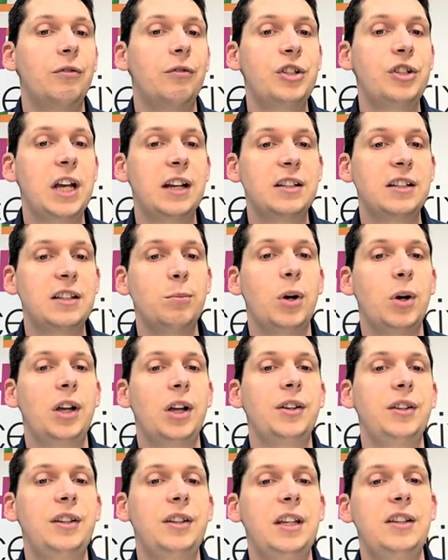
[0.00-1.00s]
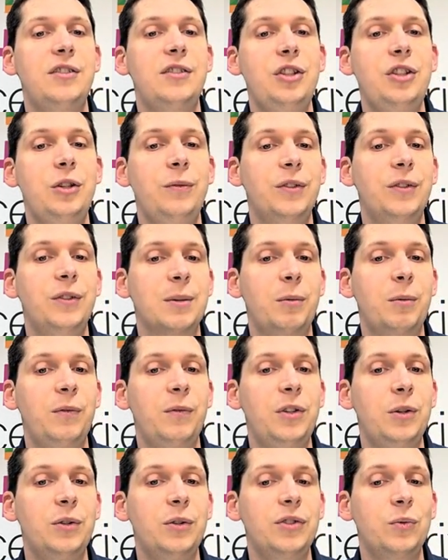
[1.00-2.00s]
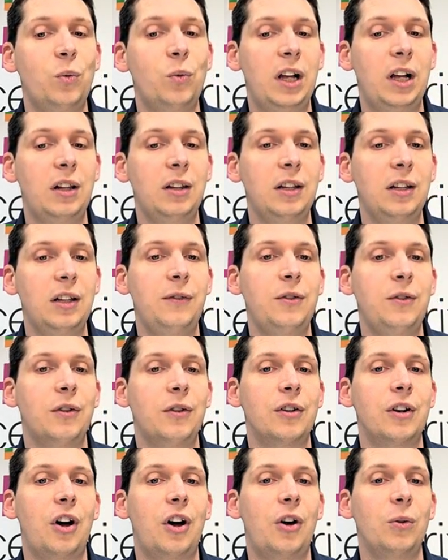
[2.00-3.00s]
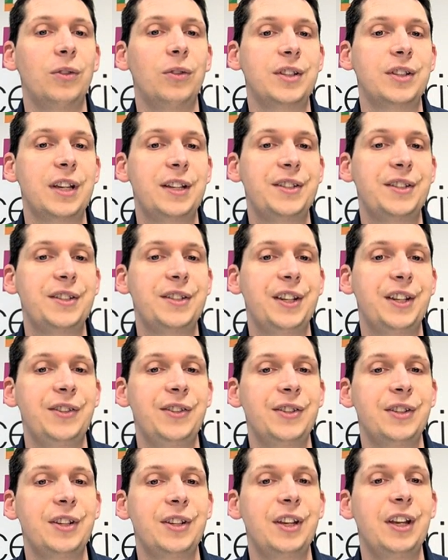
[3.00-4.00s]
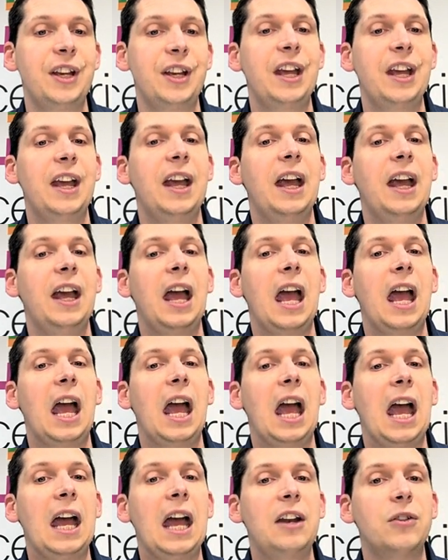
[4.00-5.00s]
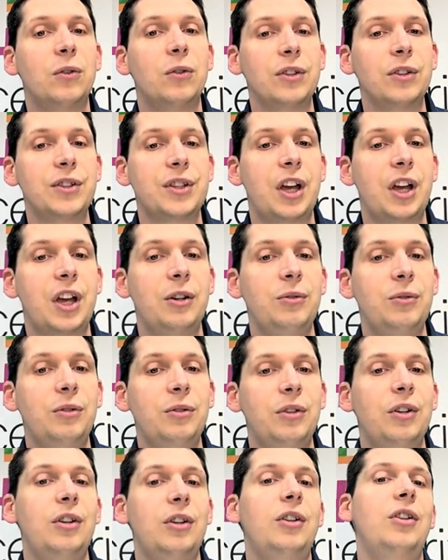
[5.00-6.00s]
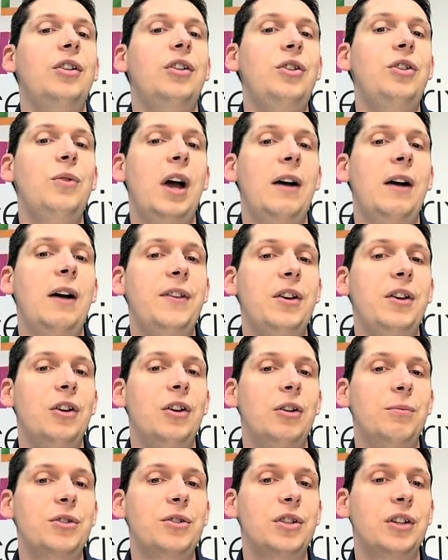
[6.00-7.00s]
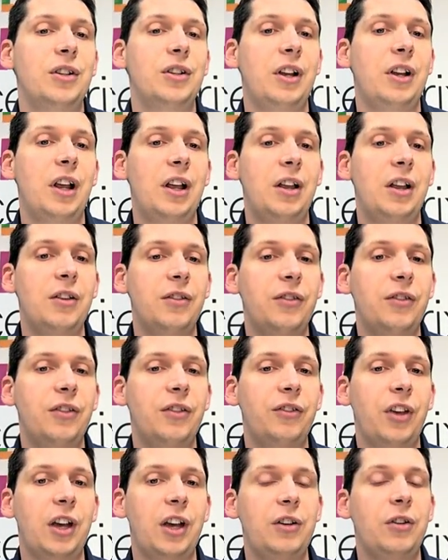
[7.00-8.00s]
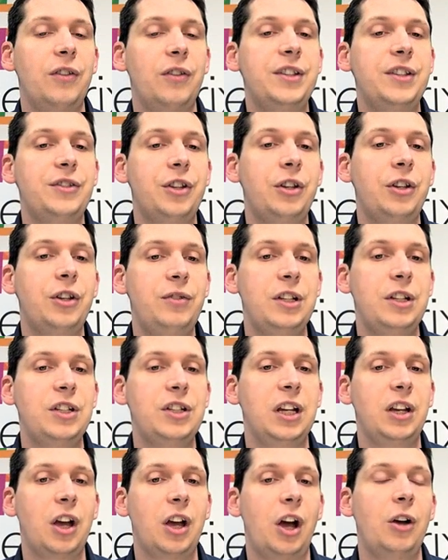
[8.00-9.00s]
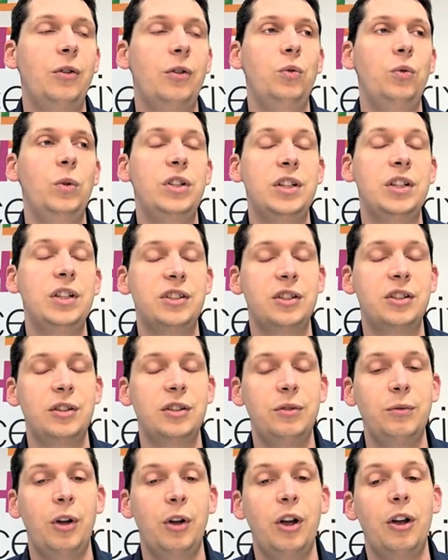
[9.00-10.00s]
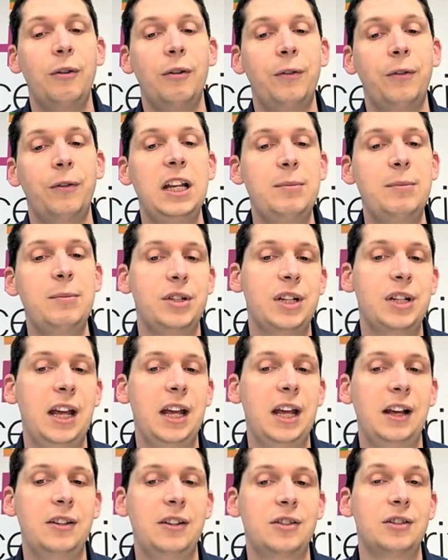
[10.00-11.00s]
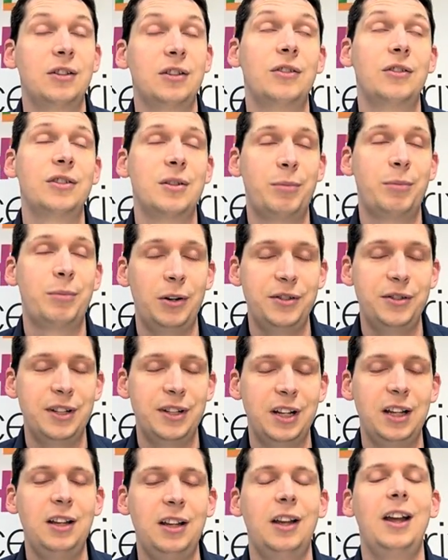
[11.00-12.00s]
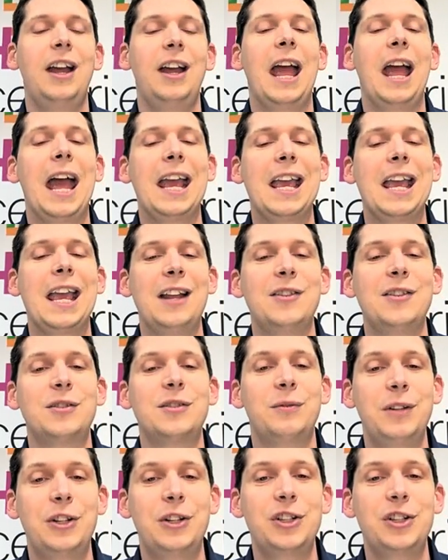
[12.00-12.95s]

The rejecting button is new for some of you as well, if you're on older settings. And also, you have the option to turn on this 2-digit code, which is to fully protect, supposedly, against